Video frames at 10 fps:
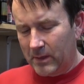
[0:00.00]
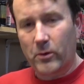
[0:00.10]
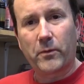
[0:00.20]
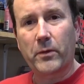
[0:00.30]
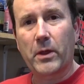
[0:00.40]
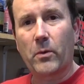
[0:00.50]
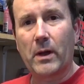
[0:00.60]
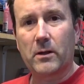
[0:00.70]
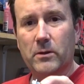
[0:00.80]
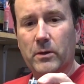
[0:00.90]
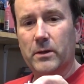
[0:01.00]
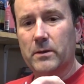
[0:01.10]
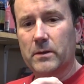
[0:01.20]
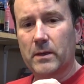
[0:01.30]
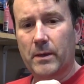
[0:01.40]
hopefully they weld good.
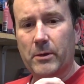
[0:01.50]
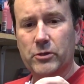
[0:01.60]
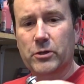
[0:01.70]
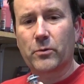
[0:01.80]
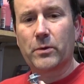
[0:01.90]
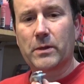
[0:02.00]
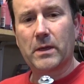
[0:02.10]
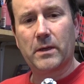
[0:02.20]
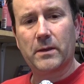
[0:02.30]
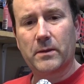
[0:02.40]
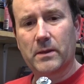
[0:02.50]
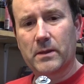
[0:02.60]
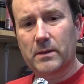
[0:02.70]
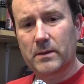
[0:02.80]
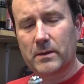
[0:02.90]
I'm not sure if
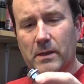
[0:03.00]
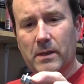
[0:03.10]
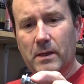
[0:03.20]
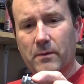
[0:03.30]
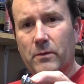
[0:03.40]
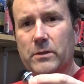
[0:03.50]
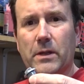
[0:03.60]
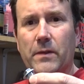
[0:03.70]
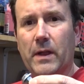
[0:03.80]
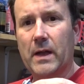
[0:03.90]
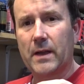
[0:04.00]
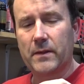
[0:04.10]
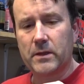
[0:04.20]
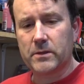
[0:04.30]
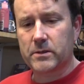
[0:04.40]
there's anything on
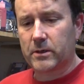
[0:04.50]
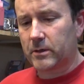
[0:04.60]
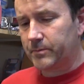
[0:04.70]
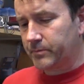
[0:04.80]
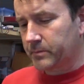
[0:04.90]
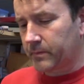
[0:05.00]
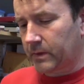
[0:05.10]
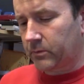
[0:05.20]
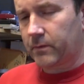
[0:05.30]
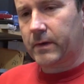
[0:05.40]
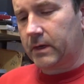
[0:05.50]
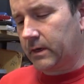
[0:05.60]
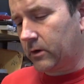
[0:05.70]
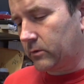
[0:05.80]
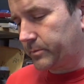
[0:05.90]
these. We'll find
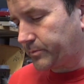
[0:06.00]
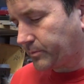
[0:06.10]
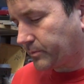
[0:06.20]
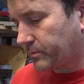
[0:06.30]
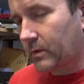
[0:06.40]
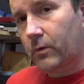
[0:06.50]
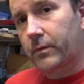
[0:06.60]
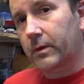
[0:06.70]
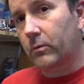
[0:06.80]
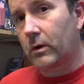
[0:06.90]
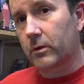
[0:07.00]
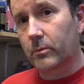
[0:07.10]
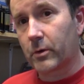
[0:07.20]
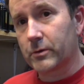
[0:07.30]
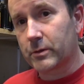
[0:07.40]
out. Hopefully the welder
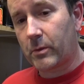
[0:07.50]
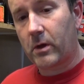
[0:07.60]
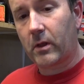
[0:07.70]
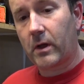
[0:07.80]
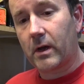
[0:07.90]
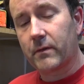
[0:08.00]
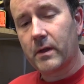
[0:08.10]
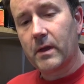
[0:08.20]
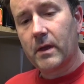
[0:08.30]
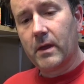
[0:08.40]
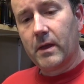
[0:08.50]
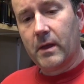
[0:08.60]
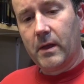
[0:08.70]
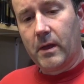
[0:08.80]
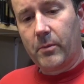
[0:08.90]
burns them all off.
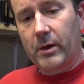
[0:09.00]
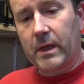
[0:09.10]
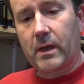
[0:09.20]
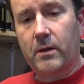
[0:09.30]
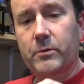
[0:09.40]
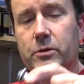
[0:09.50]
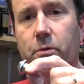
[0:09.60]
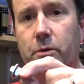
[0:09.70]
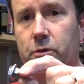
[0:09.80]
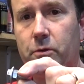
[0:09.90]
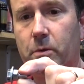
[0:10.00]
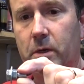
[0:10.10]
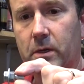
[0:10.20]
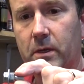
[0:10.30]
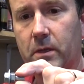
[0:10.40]
But yeah, I'm just going
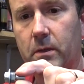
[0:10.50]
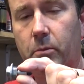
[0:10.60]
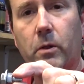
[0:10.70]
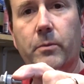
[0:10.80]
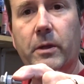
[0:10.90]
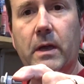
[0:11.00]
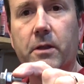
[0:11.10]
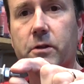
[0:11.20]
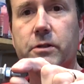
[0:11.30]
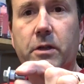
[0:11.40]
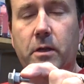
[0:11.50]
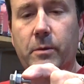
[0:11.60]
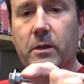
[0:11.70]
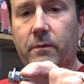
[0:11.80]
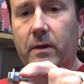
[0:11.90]
to hold them together, stick them
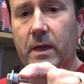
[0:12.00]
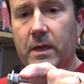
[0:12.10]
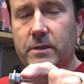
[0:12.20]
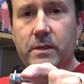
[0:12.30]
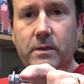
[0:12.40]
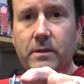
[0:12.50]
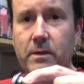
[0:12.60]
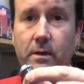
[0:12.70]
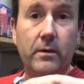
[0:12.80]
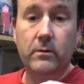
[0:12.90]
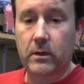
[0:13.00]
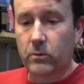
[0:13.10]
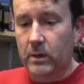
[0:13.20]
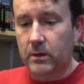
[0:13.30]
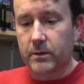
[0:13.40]
in the vise, and
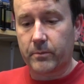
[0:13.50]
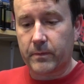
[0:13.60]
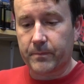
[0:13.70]
weld them.